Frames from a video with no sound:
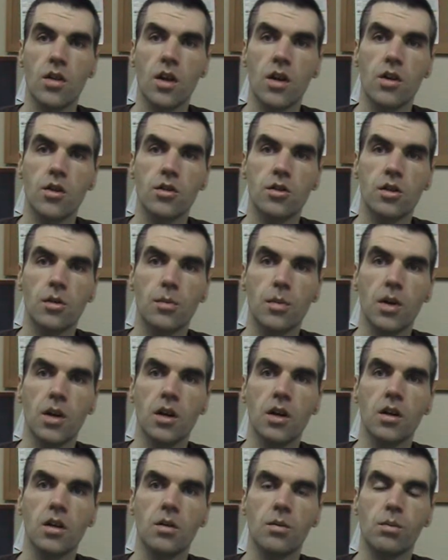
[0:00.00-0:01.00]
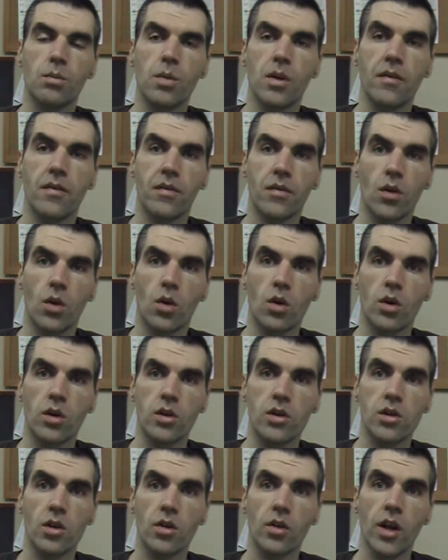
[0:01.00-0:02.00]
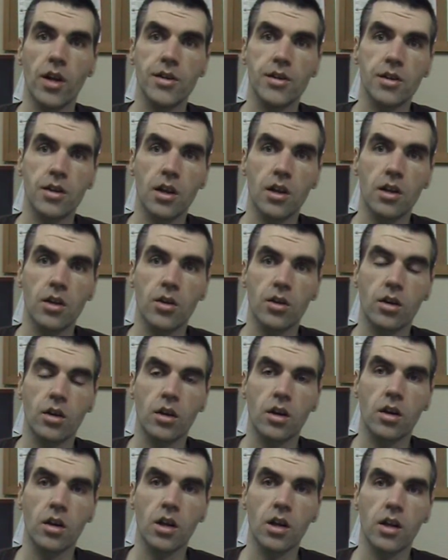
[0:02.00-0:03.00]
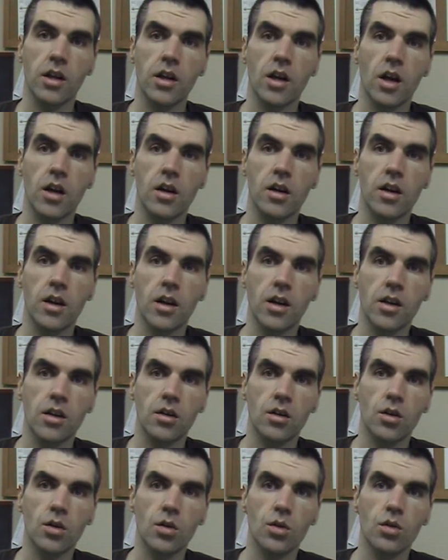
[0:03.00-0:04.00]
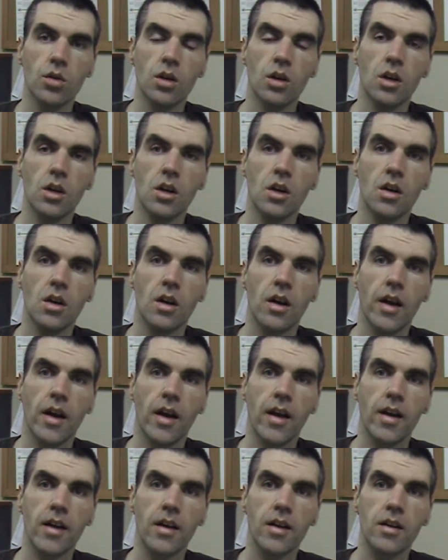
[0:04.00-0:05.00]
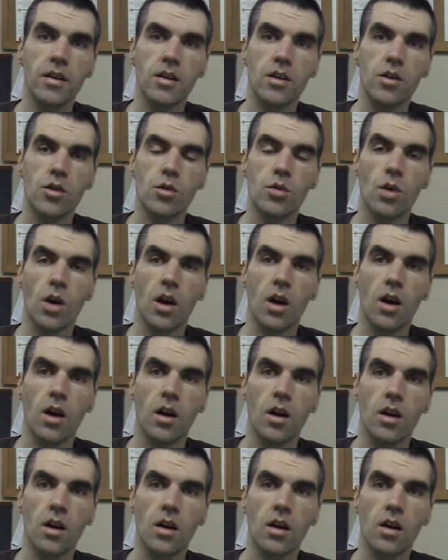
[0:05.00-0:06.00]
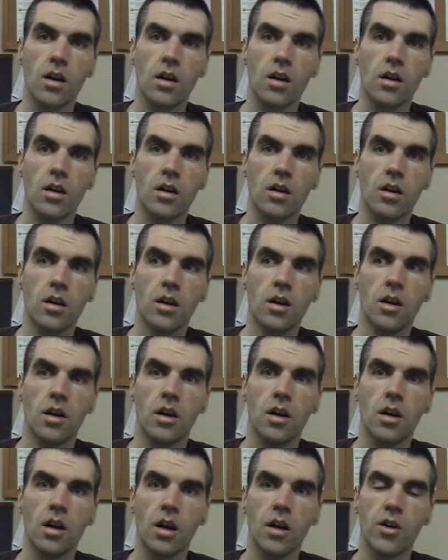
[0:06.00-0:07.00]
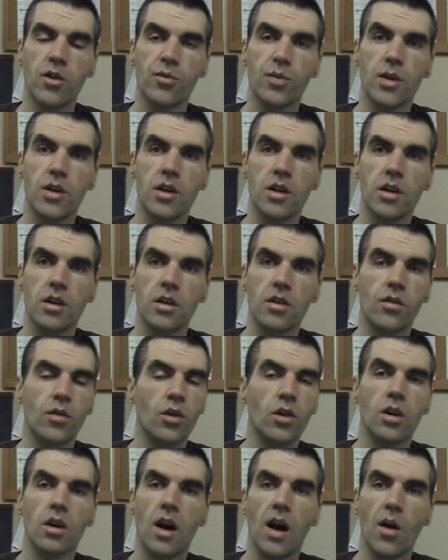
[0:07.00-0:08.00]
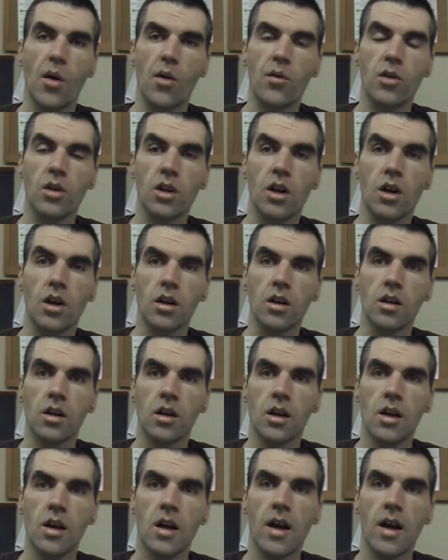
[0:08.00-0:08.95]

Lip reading: that you submitted before. So let's say you're currently on an E2 and you've been here for however long,